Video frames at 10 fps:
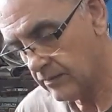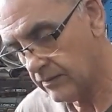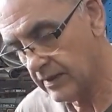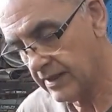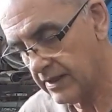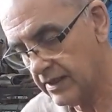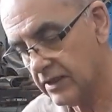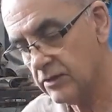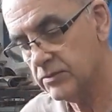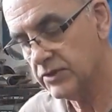Right, it
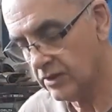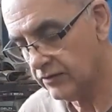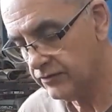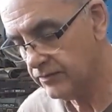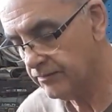comes off.